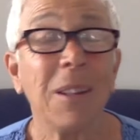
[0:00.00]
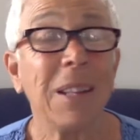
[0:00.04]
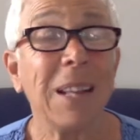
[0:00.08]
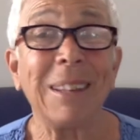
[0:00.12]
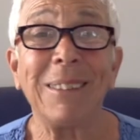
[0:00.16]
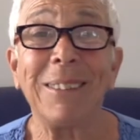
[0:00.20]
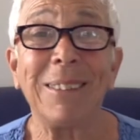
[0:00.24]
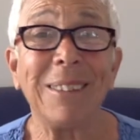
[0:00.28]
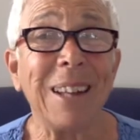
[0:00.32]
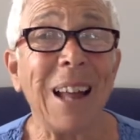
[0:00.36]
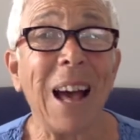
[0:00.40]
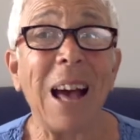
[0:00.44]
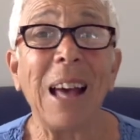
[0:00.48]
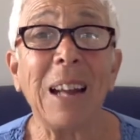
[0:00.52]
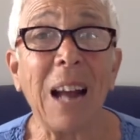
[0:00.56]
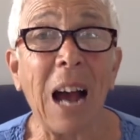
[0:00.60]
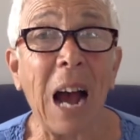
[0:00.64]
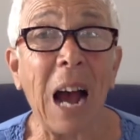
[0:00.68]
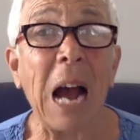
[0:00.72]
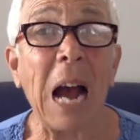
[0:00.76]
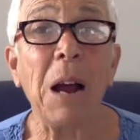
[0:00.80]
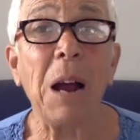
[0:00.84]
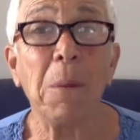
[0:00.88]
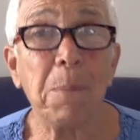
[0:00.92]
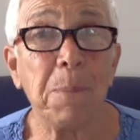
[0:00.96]
That's not
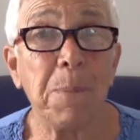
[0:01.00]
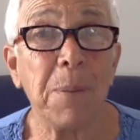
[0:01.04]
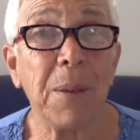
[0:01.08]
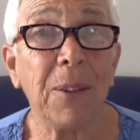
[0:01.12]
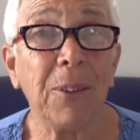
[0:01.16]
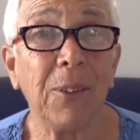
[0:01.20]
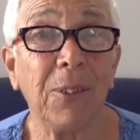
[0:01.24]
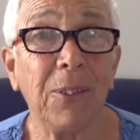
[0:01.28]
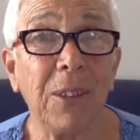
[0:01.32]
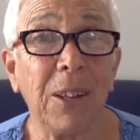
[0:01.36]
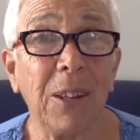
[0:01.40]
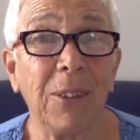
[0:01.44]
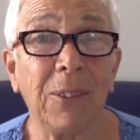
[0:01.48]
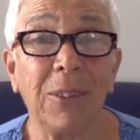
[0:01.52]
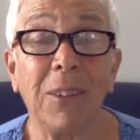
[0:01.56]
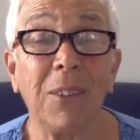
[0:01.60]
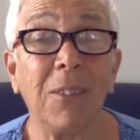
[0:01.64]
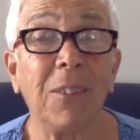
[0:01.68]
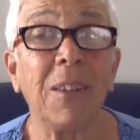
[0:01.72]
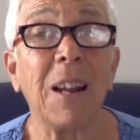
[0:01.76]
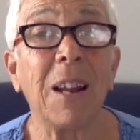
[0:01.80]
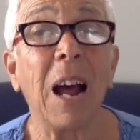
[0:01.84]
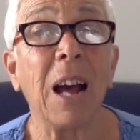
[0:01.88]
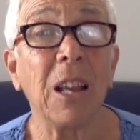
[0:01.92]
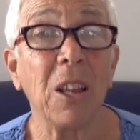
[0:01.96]
our business.
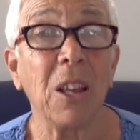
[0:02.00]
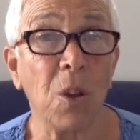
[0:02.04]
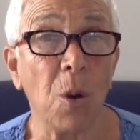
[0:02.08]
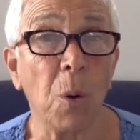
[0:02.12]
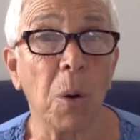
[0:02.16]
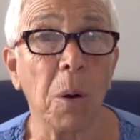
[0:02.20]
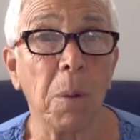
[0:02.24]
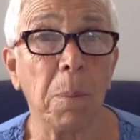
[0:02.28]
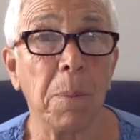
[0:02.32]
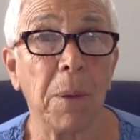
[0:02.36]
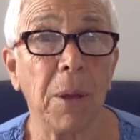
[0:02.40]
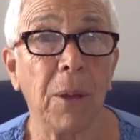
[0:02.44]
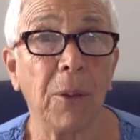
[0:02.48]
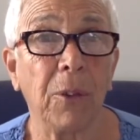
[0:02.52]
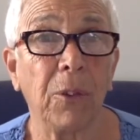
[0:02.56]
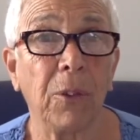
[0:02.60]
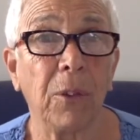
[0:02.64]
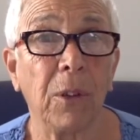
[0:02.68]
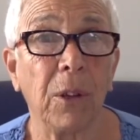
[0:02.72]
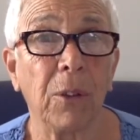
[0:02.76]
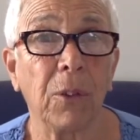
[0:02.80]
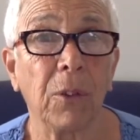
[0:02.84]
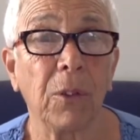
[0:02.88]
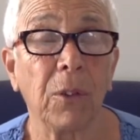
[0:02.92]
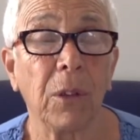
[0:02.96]
It's not your
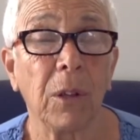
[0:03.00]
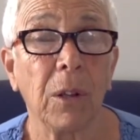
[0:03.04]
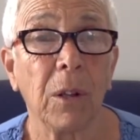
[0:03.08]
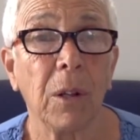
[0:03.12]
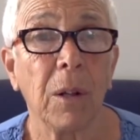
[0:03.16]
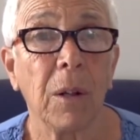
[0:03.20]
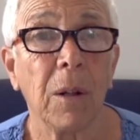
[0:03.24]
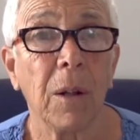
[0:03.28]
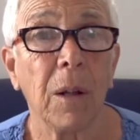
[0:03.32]
business.